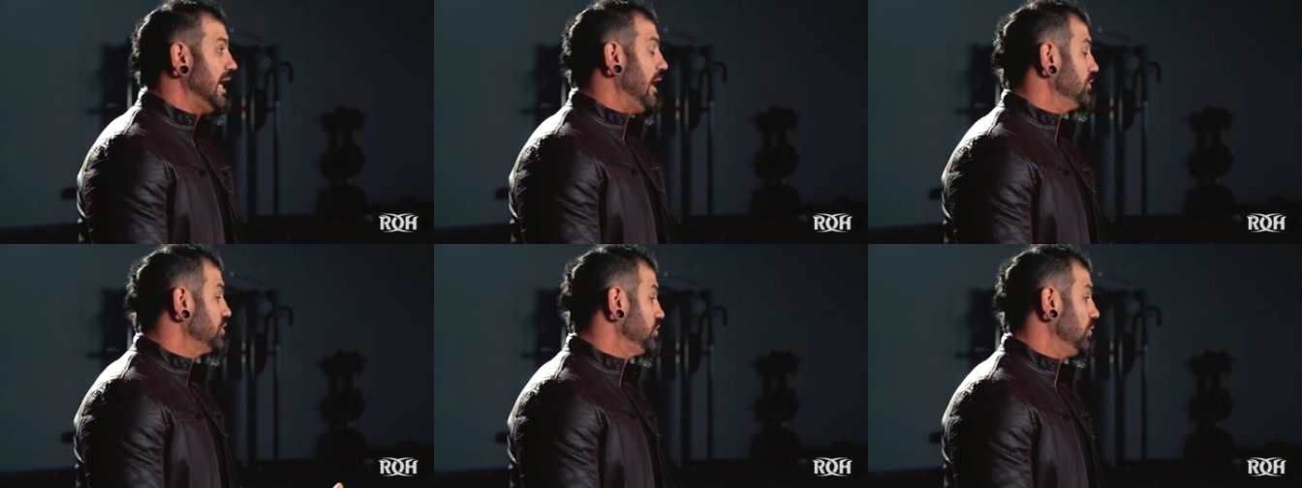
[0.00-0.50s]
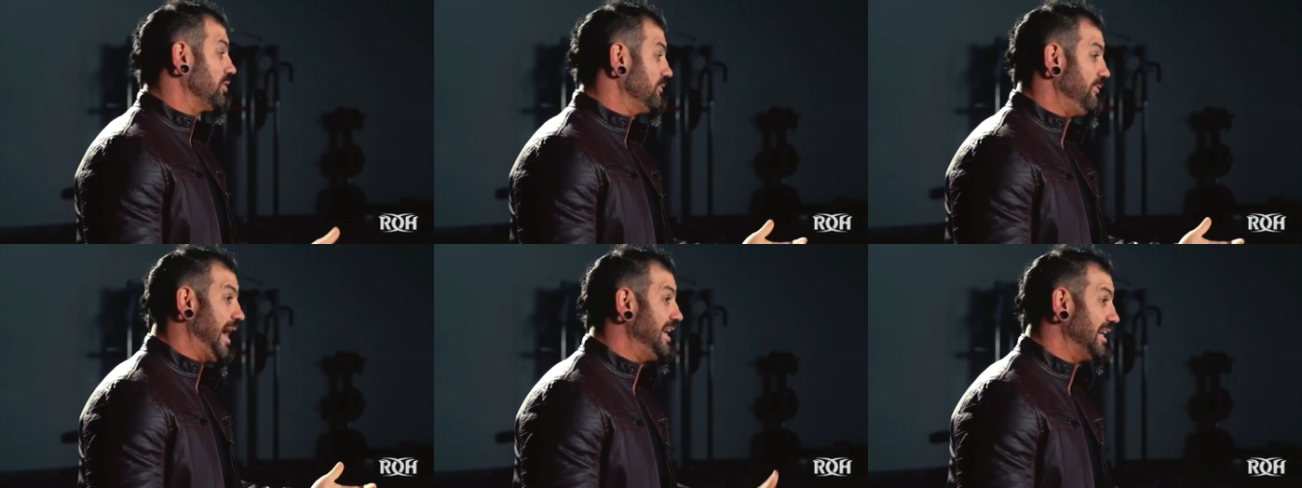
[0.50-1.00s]
I was short,
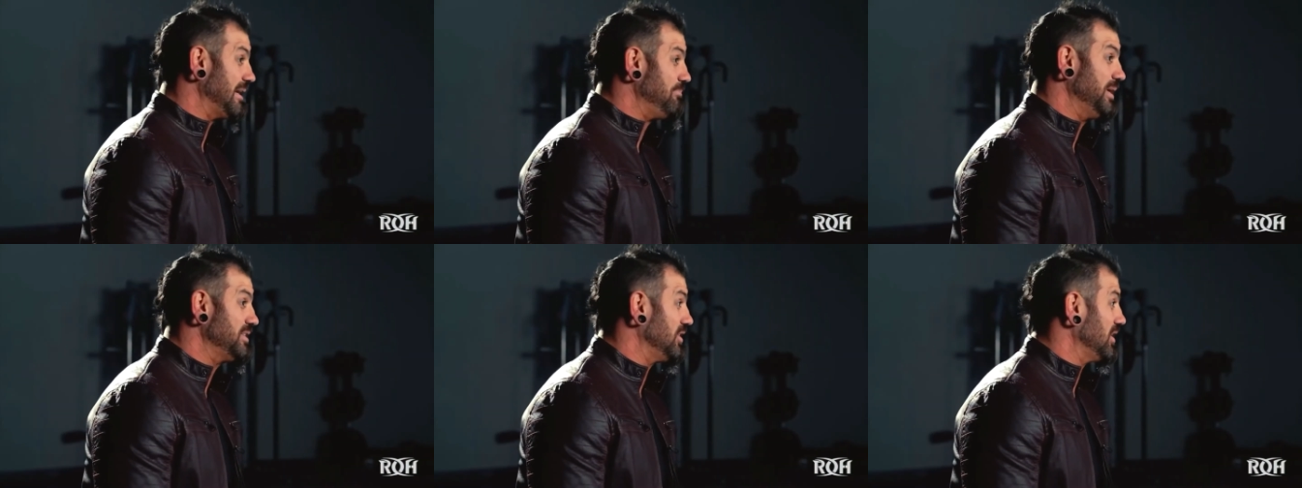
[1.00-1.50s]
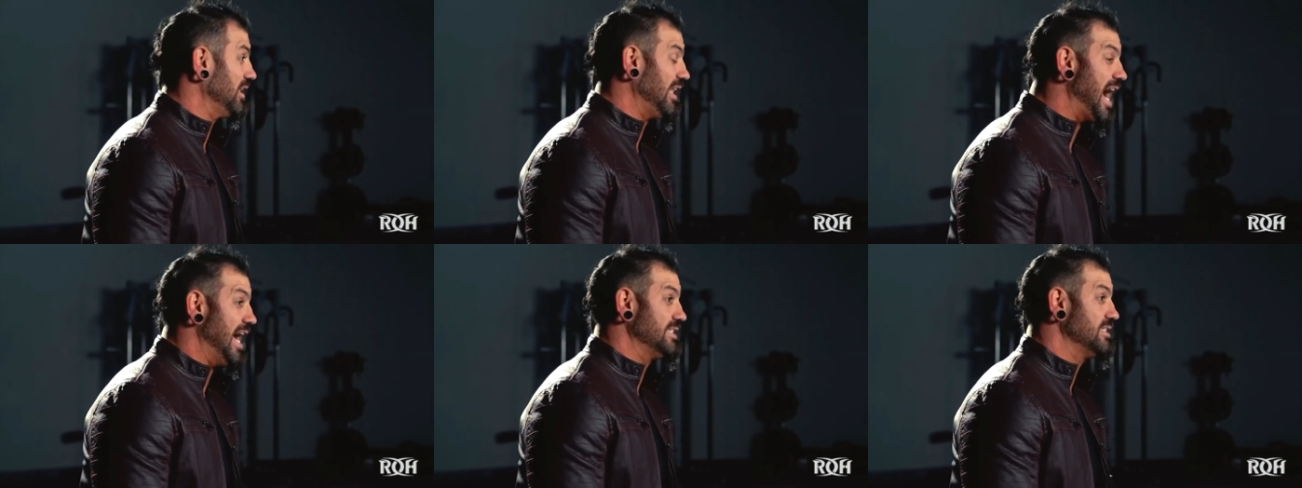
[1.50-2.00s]
fat, and I got picked on a
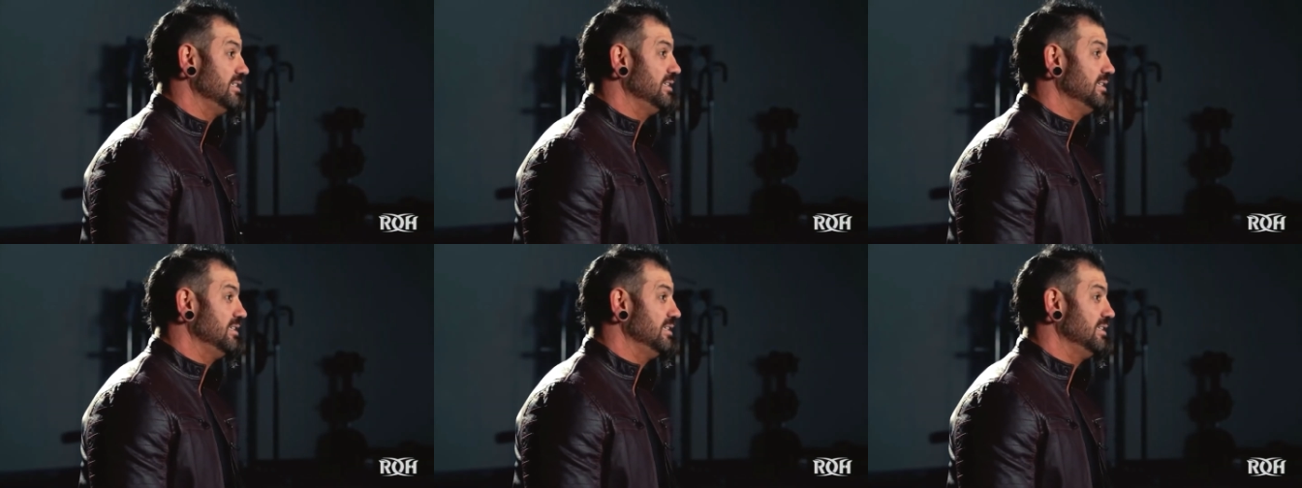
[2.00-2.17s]
lot.